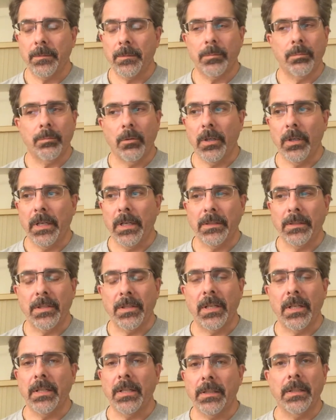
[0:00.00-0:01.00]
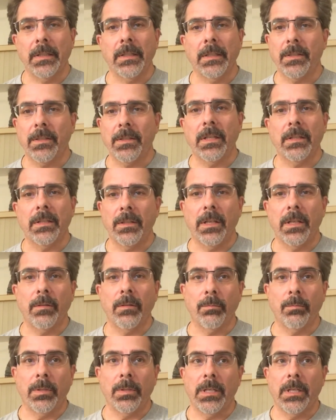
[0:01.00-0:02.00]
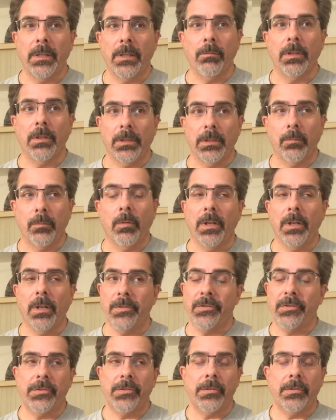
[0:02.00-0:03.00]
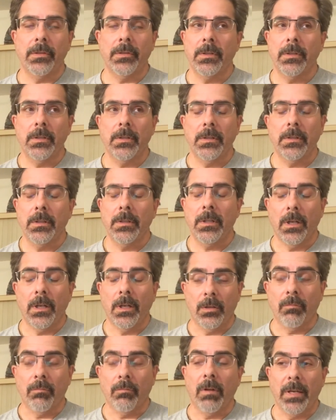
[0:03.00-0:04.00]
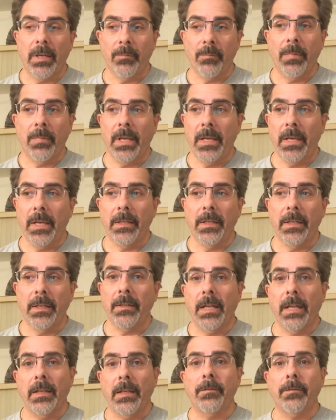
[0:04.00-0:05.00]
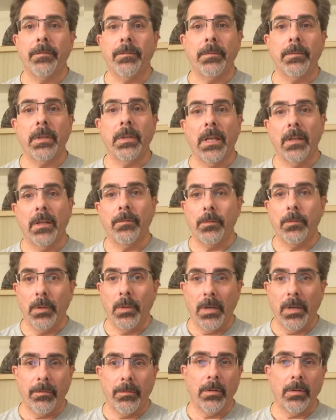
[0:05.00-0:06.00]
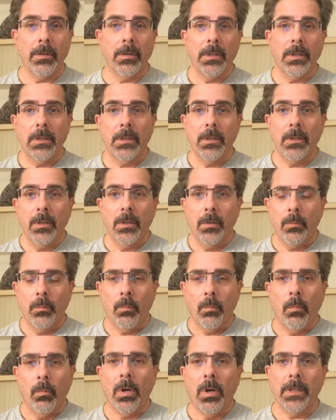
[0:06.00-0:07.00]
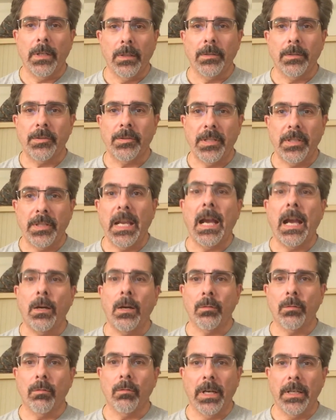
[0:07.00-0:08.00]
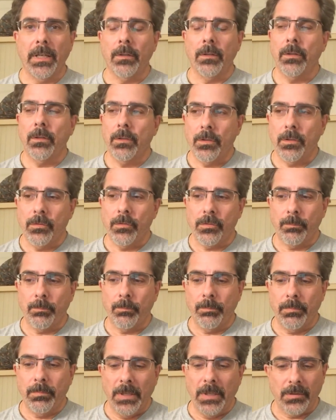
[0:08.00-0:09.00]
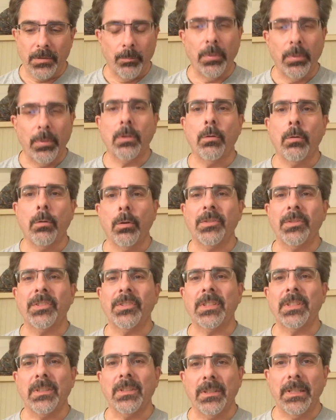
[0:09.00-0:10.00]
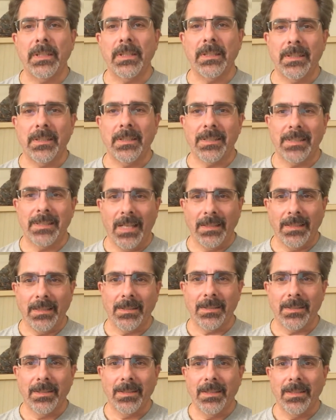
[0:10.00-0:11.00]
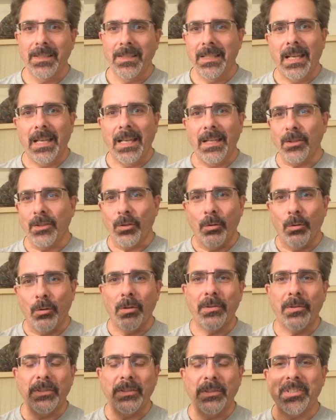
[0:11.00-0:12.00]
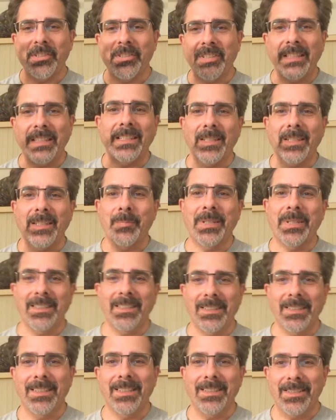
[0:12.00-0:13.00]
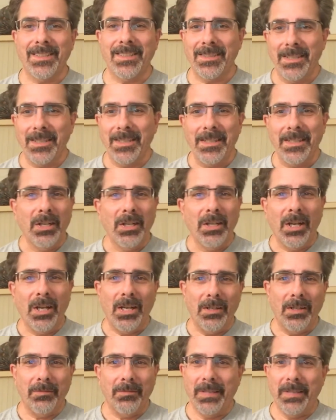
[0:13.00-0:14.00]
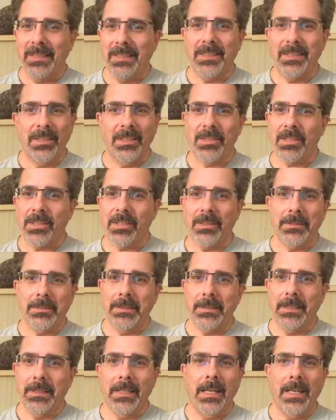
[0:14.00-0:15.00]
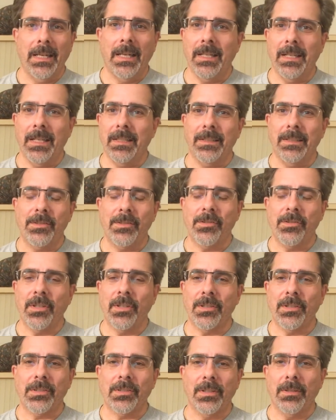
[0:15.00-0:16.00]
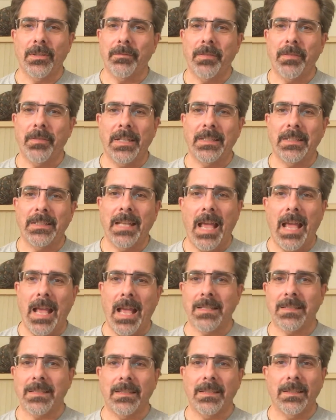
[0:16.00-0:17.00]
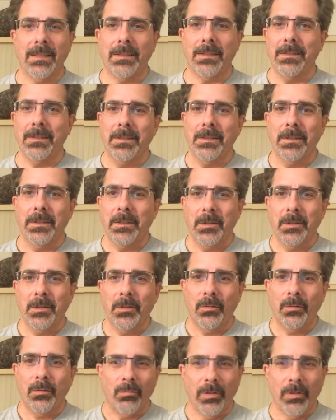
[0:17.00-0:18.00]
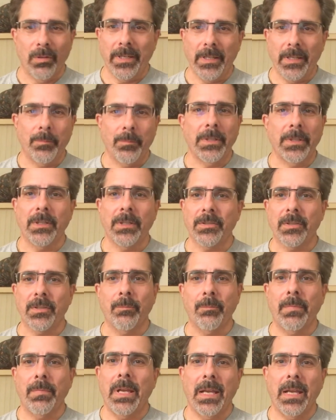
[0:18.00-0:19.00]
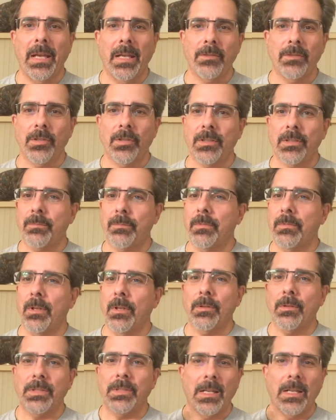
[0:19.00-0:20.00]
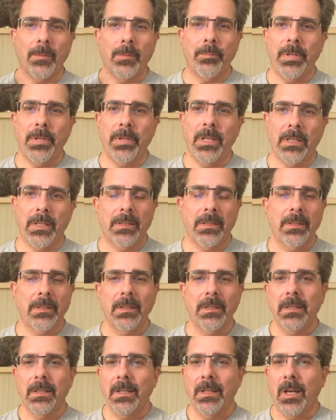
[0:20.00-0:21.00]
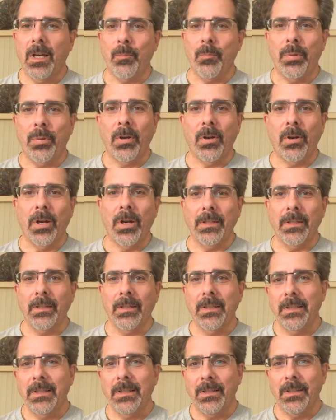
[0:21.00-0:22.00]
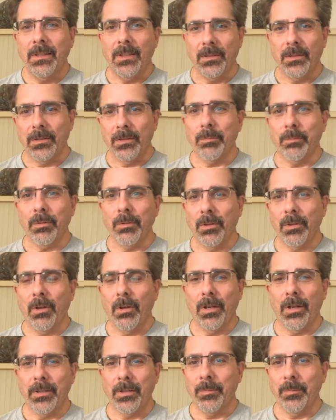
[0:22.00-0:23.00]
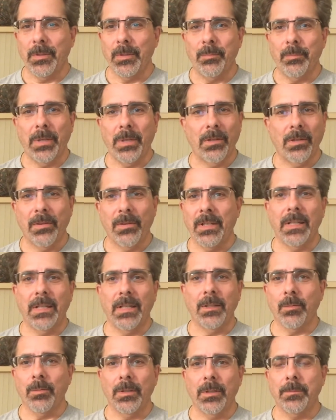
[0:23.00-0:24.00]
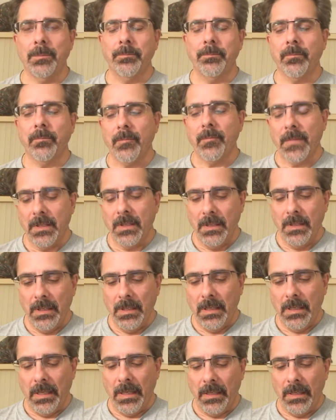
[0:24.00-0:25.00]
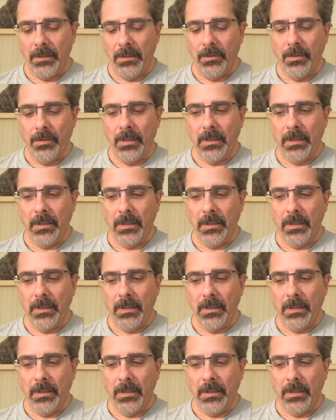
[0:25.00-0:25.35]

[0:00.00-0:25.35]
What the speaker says: boy, I'll tell you that he really was a great man. And if you ever want to see how great, there's a book called Scalia Dissents, and it's all the dissenting opinions of Antonin Scalia, and it's just a fantastic read, because the man just knows how to pick apart the liberal argument better than anyone. And